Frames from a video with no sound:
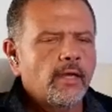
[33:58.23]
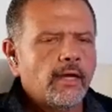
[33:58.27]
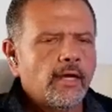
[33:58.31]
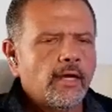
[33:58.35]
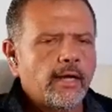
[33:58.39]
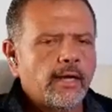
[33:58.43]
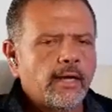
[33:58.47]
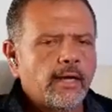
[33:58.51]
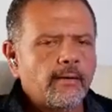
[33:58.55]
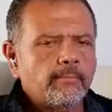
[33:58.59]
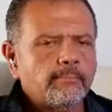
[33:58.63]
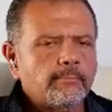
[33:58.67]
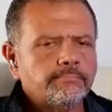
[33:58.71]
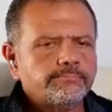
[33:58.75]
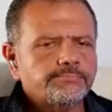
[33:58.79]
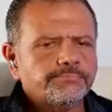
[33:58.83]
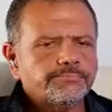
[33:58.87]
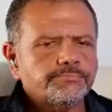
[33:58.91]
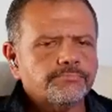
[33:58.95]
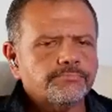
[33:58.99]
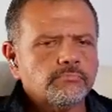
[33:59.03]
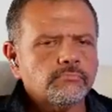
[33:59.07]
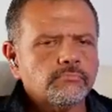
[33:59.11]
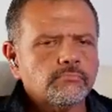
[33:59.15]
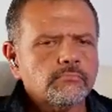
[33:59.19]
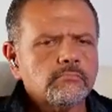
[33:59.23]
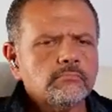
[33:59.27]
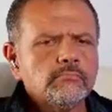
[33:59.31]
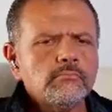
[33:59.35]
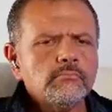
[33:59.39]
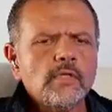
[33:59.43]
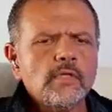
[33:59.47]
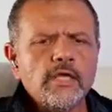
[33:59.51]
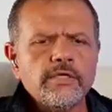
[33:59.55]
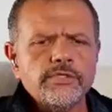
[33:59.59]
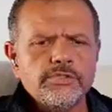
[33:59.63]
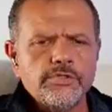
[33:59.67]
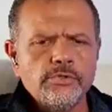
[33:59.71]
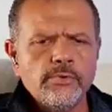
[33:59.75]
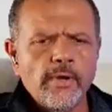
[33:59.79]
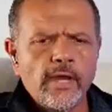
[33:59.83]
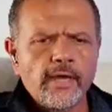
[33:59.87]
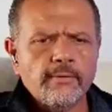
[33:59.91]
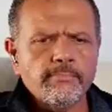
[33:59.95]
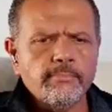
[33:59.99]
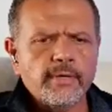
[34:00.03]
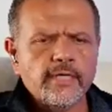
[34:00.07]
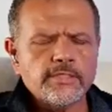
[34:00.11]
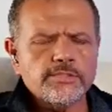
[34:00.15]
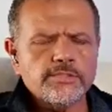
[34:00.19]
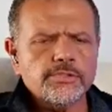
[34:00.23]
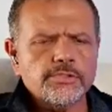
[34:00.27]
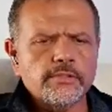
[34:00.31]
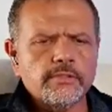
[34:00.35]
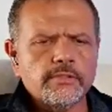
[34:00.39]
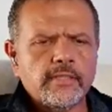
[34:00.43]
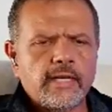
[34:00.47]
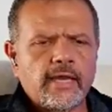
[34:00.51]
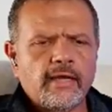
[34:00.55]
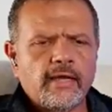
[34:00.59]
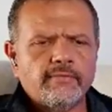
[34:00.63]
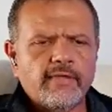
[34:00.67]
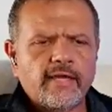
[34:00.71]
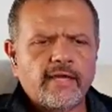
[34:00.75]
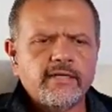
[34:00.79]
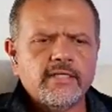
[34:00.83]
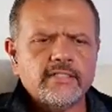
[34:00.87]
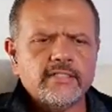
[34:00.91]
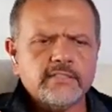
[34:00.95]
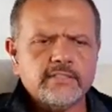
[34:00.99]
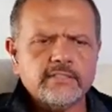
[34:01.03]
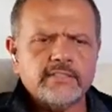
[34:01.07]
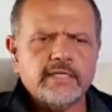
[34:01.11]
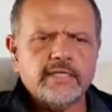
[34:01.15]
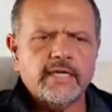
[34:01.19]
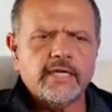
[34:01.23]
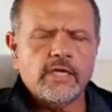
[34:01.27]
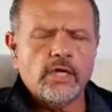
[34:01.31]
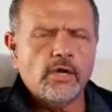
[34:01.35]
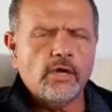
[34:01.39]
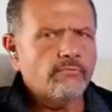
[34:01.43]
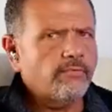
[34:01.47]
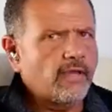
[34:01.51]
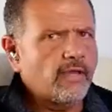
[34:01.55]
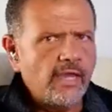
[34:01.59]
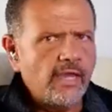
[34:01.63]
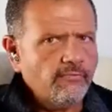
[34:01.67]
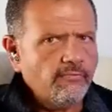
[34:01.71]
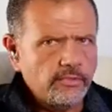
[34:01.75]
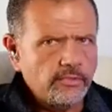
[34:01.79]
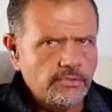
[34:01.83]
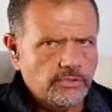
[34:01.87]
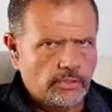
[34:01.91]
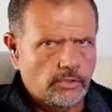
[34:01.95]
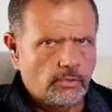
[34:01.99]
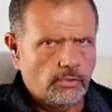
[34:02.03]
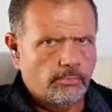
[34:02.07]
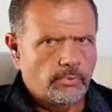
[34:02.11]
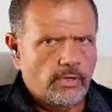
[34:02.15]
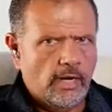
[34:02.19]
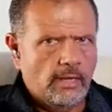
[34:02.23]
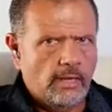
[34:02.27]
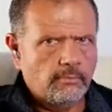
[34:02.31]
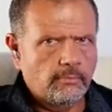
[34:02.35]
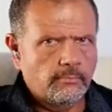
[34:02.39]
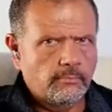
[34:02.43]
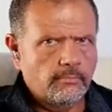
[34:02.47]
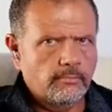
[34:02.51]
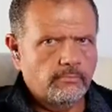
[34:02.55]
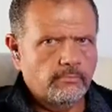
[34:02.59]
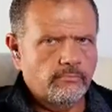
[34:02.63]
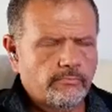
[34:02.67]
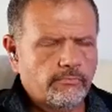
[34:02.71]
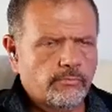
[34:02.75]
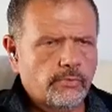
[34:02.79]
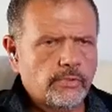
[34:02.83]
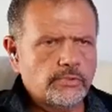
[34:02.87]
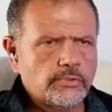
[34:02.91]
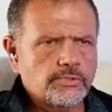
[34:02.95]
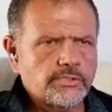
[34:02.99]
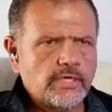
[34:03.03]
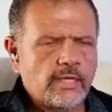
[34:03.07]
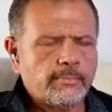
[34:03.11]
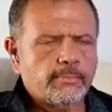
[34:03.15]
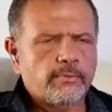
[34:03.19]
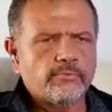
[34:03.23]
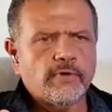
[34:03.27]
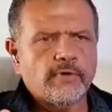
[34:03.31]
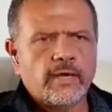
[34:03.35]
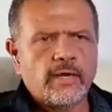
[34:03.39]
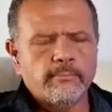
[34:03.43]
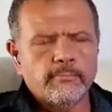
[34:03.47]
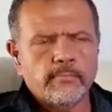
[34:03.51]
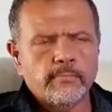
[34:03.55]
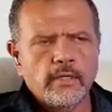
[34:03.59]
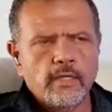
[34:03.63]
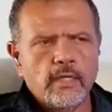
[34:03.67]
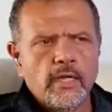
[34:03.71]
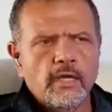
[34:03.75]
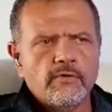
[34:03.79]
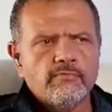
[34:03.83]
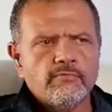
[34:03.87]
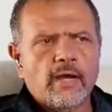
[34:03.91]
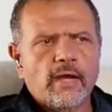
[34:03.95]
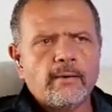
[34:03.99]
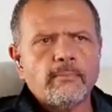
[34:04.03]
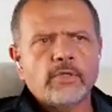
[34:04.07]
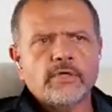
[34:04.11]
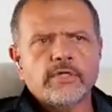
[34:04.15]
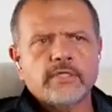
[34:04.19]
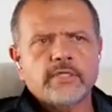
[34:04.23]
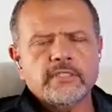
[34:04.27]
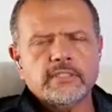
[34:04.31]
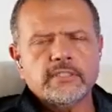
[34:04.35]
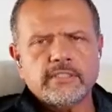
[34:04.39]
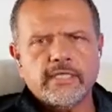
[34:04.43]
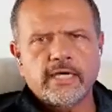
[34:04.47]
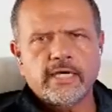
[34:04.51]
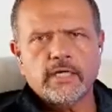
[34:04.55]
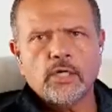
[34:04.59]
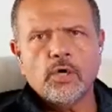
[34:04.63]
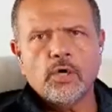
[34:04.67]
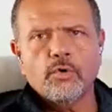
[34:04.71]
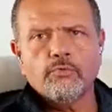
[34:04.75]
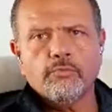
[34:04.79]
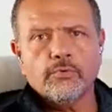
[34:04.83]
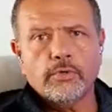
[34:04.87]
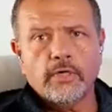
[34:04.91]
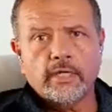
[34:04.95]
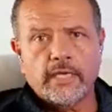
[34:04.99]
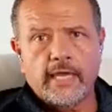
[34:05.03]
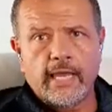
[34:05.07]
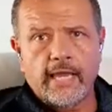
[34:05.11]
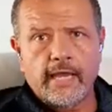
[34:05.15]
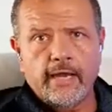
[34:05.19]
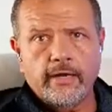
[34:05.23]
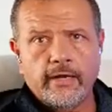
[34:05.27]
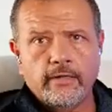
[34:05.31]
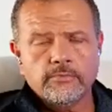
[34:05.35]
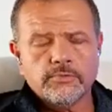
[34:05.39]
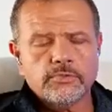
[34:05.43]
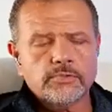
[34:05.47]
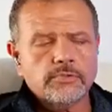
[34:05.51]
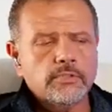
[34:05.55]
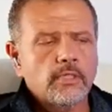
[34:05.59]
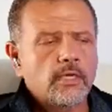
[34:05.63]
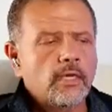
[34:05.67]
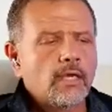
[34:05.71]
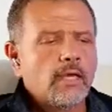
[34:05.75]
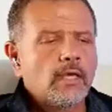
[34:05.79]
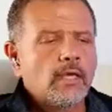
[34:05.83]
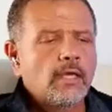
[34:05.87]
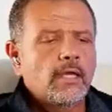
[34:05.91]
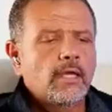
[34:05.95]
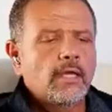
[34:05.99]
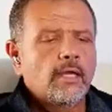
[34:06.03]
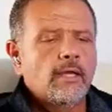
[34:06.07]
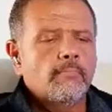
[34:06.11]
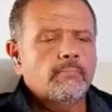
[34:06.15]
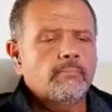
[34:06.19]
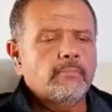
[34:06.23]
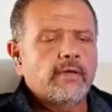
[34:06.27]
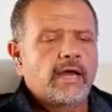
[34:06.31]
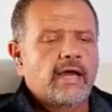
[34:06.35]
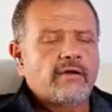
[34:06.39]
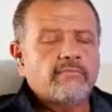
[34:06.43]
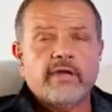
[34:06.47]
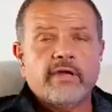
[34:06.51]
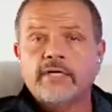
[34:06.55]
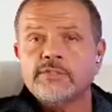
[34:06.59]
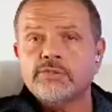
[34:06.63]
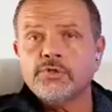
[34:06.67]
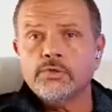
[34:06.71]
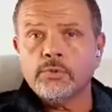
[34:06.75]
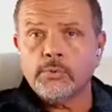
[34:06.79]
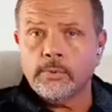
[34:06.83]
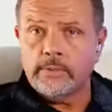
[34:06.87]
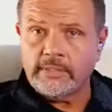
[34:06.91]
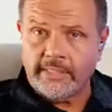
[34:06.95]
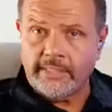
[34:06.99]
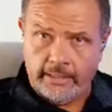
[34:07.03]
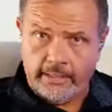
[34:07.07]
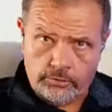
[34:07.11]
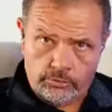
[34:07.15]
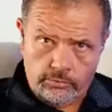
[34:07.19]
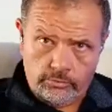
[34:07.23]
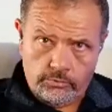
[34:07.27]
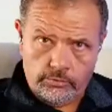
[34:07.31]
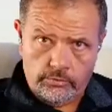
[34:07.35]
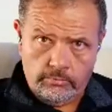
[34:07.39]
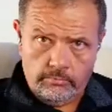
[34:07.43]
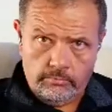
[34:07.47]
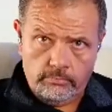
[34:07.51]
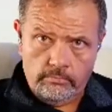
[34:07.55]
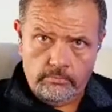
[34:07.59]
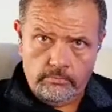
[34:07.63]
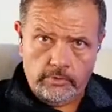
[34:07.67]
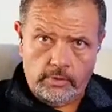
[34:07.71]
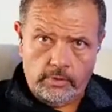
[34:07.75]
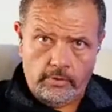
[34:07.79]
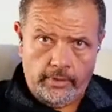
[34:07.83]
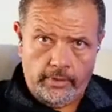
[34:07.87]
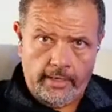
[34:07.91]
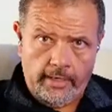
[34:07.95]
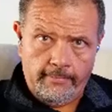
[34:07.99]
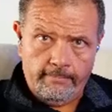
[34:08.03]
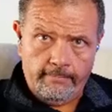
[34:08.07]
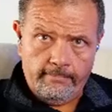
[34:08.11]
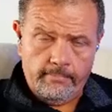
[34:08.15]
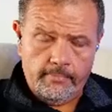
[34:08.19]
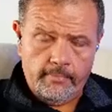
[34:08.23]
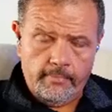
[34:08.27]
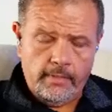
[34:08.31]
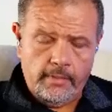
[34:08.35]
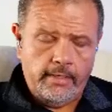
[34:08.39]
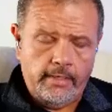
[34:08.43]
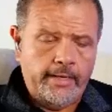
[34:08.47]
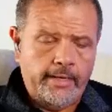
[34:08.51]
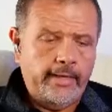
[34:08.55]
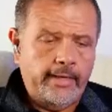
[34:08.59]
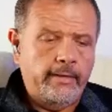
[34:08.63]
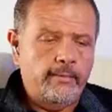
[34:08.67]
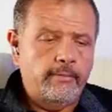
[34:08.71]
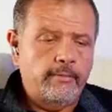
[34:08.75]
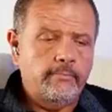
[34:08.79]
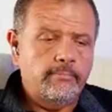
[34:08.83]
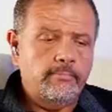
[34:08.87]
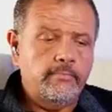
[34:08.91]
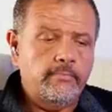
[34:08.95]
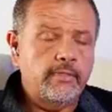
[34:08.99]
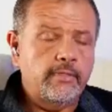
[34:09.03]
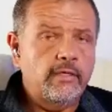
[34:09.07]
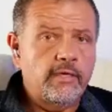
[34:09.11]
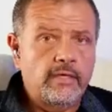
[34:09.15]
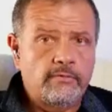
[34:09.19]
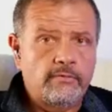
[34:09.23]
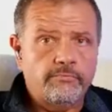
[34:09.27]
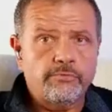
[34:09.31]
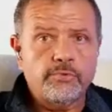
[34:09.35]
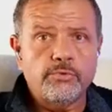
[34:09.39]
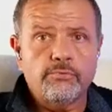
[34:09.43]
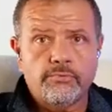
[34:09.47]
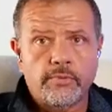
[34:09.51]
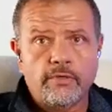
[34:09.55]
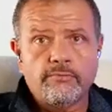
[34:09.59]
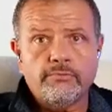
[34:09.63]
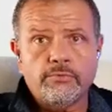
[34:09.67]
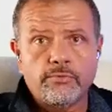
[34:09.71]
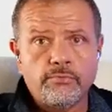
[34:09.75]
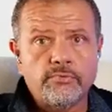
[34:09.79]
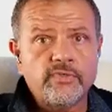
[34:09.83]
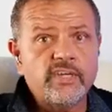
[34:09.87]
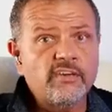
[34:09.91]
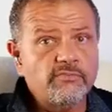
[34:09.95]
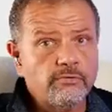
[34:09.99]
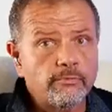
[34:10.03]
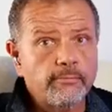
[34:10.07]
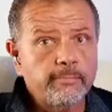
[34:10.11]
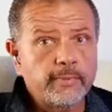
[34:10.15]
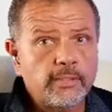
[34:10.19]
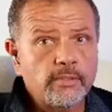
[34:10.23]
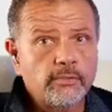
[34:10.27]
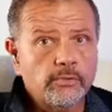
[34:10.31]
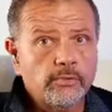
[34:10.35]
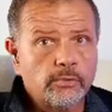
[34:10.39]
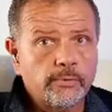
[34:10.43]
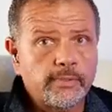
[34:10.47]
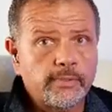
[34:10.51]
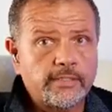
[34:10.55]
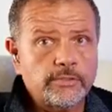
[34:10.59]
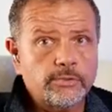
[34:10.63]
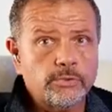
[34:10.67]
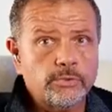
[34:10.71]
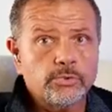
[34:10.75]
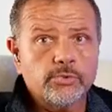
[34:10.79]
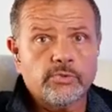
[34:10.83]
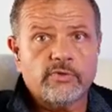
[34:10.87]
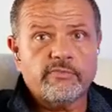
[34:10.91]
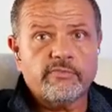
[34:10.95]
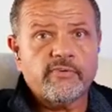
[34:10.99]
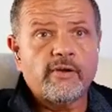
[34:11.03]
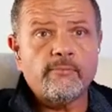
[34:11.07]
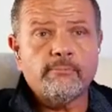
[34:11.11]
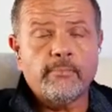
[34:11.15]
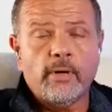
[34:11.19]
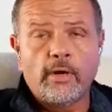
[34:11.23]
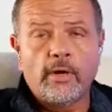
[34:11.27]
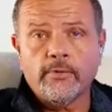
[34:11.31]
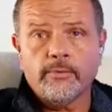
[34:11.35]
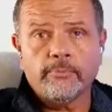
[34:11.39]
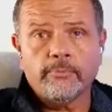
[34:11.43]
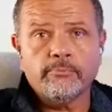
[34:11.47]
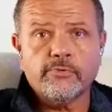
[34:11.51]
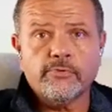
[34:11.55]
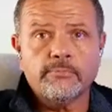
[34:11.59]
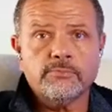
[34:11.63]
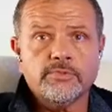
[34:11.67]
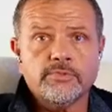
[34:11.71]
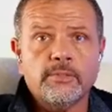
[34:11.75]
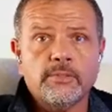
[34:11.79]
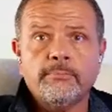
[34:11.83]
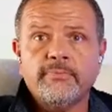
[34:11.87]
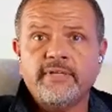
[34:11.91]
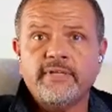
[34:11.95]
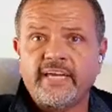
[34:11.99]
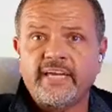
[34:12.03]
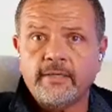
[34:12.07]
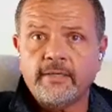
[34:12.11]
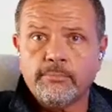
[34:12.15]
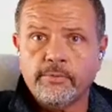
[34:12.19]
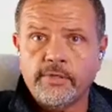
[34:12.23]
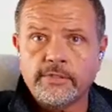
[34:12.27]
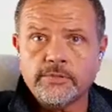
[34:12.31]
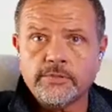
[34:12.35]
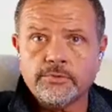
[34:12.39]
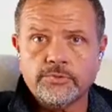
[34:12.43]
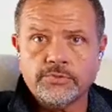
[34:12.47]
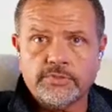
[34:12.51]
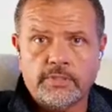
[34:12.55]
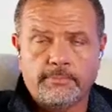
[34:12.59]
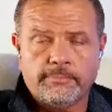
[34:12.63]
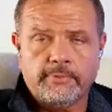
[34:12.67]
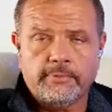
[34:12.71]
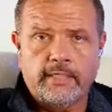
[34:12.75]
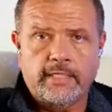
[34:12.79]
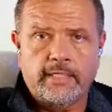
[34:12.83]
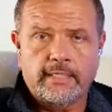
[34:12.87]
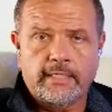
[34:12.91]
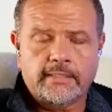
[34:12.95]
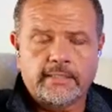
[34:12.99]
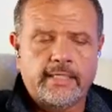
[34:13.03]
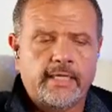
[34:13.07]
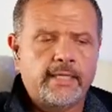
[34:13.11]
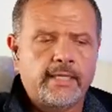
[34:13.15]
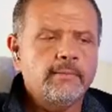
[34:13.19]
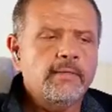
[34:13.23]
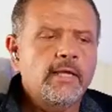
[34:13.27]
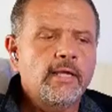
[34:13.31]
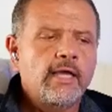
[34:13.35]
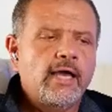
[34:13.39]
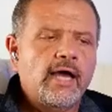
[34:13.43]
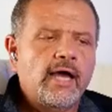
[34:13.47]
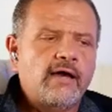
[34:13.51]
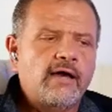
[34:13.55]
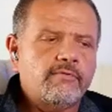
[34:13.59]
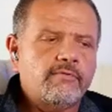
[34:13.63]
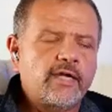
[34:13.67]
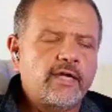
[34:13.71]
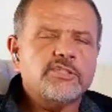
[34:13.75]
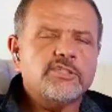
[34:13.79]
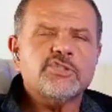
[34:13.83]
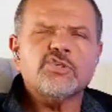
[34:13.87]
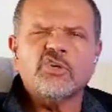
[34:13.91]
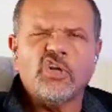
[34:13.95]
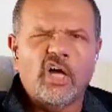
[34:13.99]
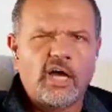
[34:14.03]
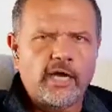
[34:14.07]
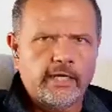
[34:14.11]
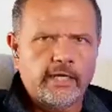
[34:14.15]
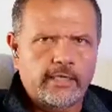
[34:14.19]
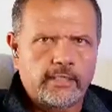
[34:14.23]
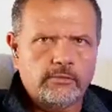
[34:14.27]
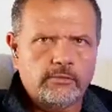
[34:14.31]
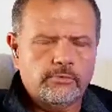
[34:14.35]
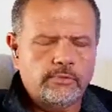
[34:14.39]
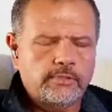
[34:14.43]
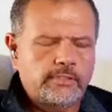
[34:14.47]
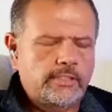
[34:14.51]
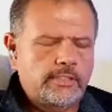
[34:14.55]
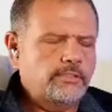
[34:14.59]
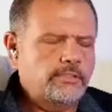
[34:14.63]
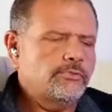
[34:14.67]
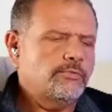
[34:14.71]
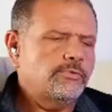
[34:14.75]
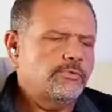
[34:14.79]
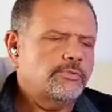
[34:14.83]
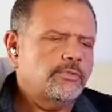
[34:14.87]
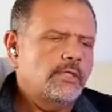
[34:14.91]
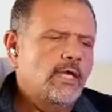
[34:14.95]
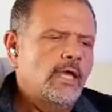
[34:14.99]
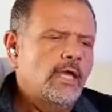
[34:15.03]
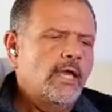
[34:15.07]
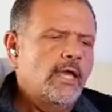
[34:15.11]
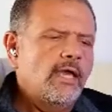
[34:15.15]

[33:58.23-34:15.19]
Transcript: Um, you had mentioned now that doesn't take care of every single problem. For example, if I'm if I'm looking to take over accounts, I've got your credentials. All right. Uh, if you if you've given me your credentials or I bought them from some data breach or something like that. I've got your login credentials.